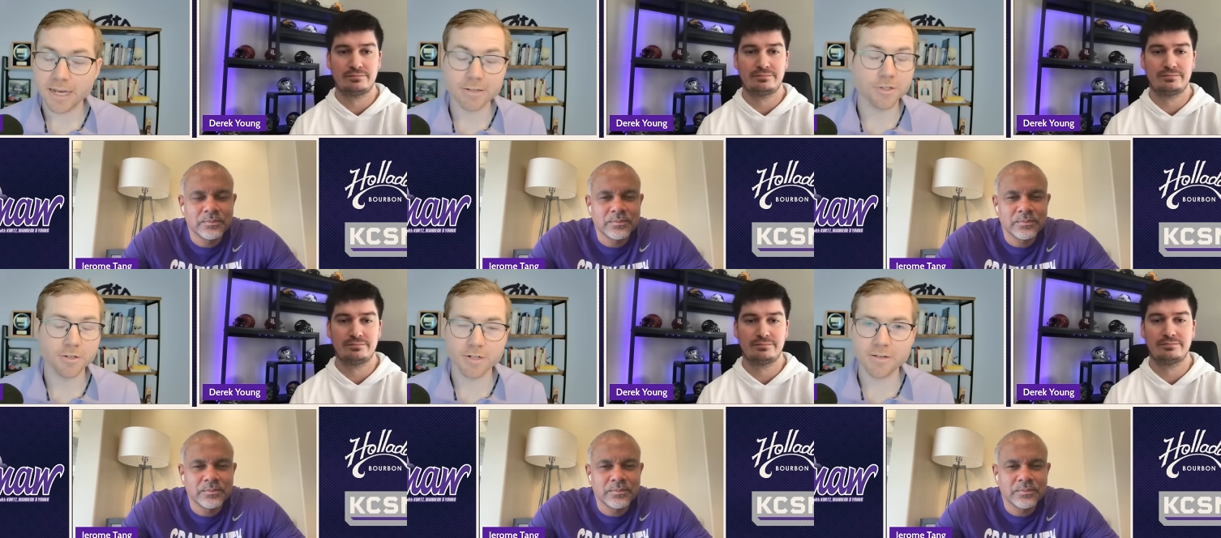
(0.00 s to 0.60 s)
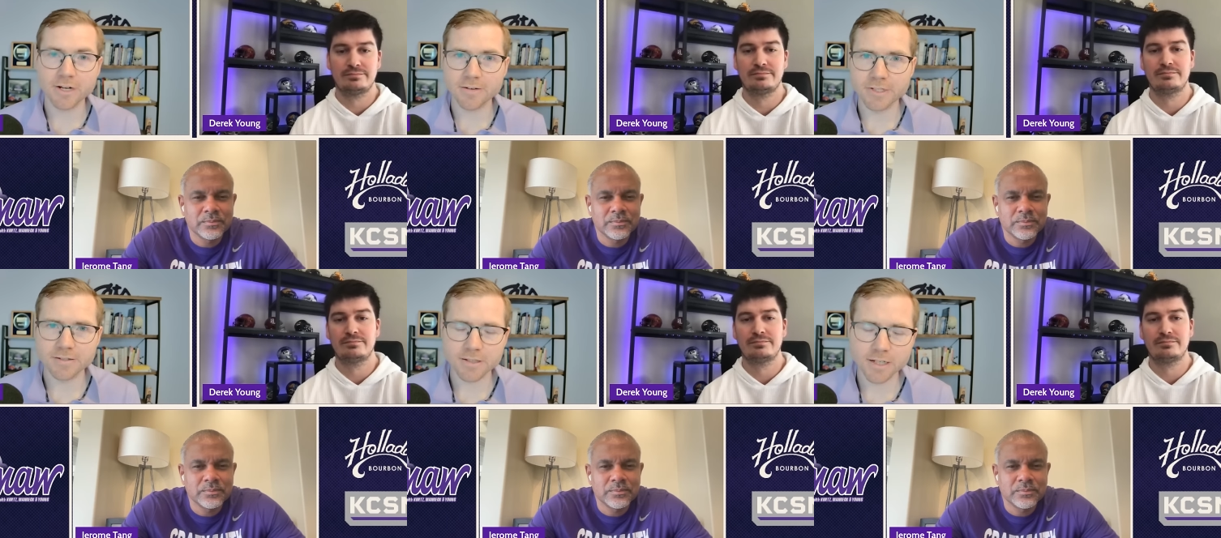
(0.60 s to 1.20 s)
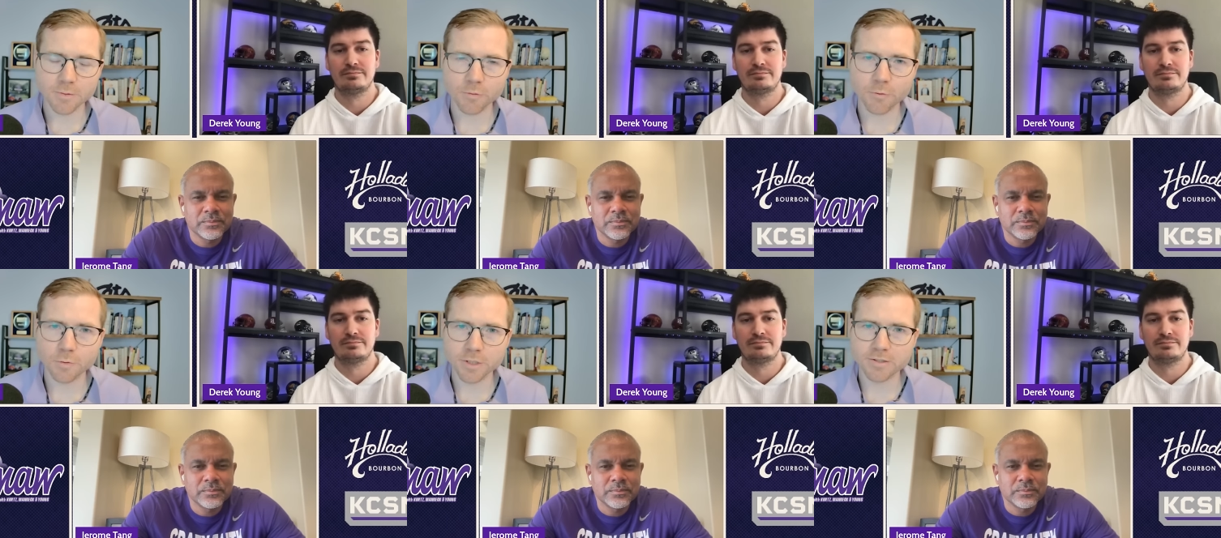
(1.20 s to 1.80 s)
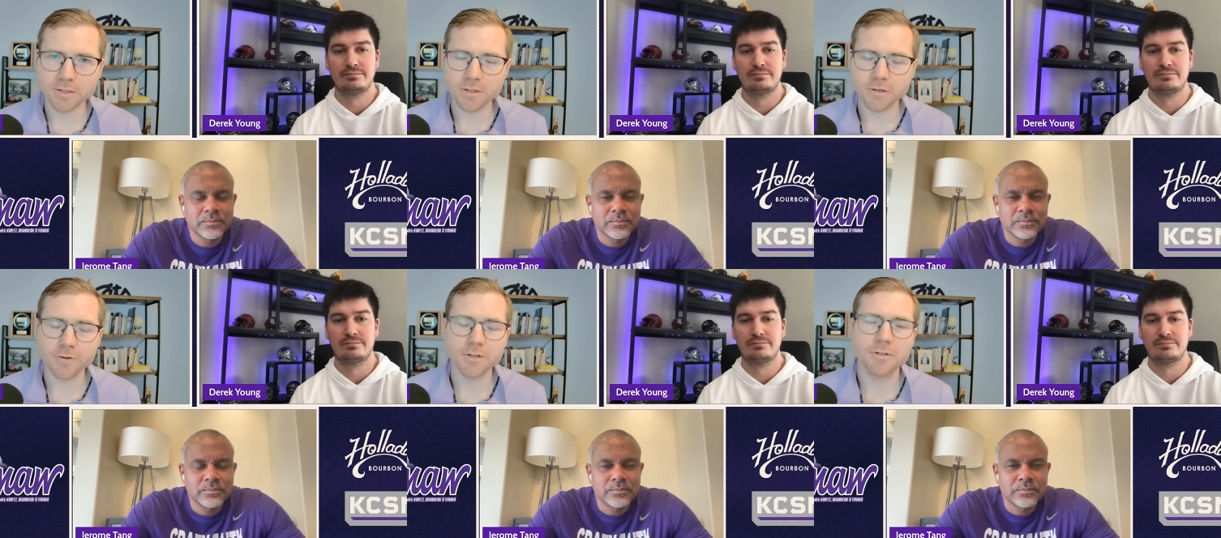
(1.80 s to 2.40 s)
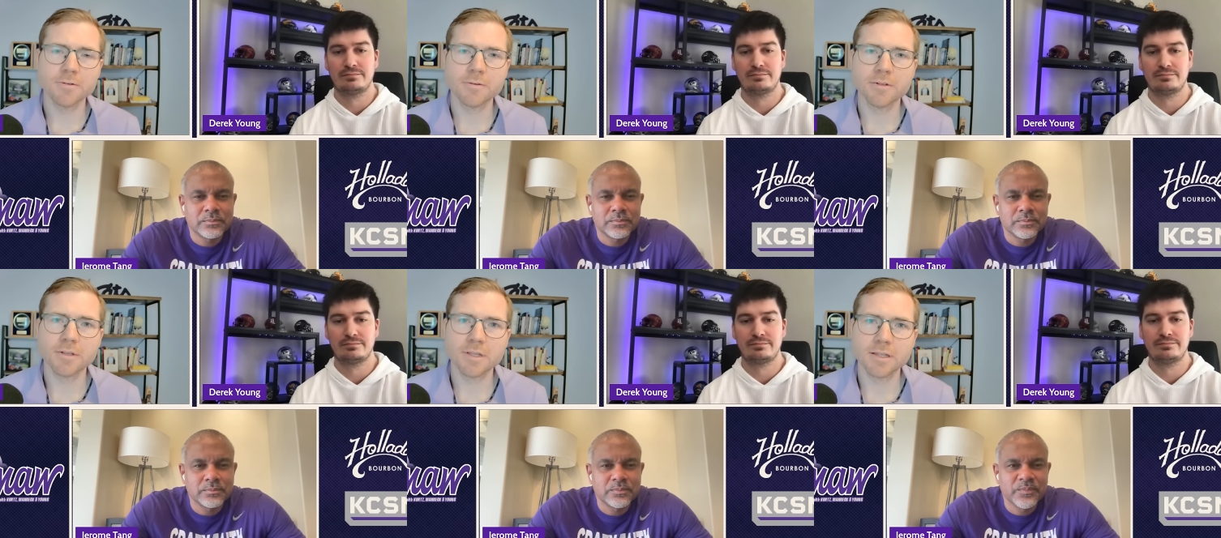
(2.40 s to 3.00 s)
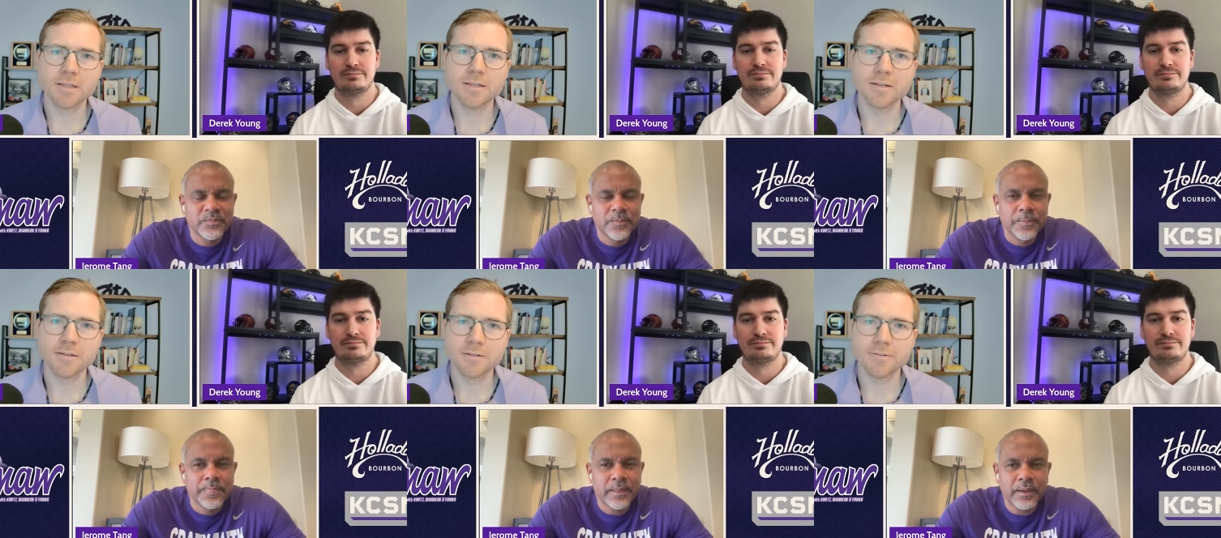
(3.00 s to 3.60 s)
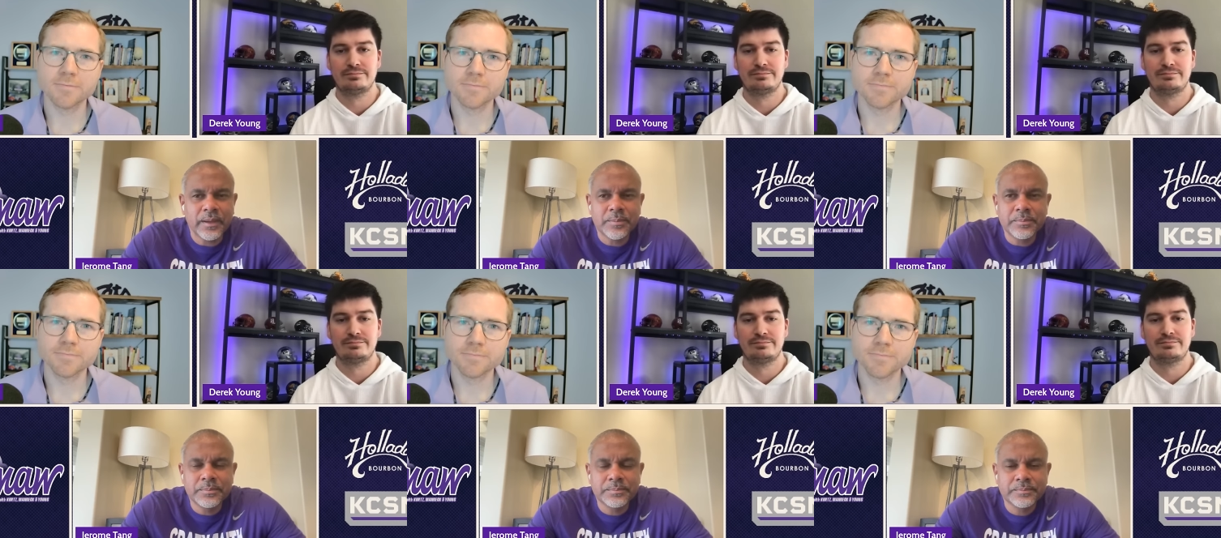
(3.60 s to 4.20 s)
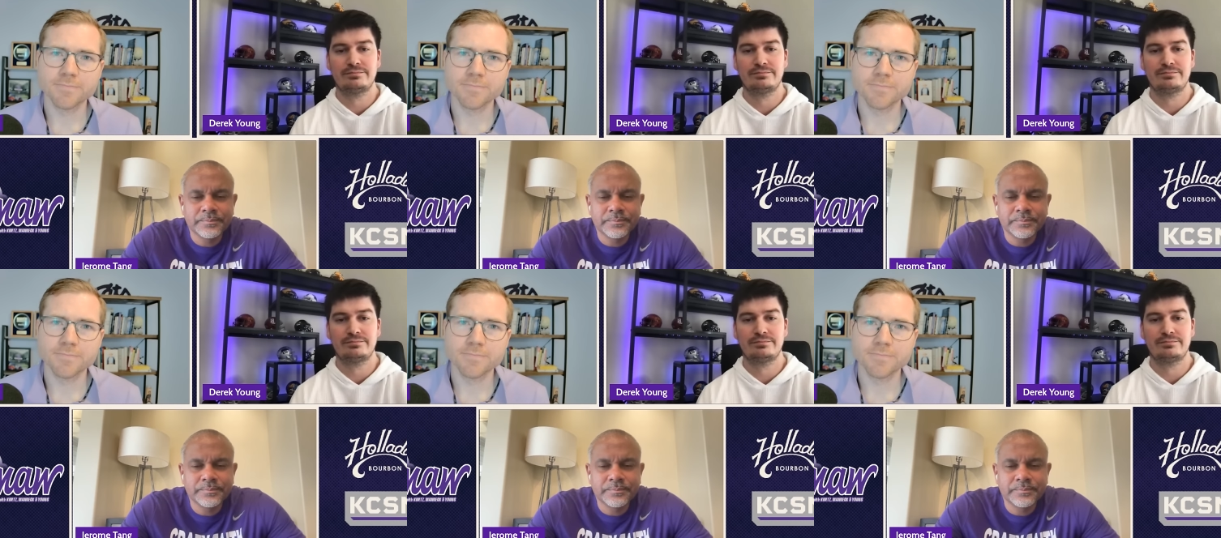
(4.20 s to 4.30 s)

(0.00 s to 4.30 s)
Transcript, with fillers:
Speaker 1: last year and even obviously the year before when you took over? Um.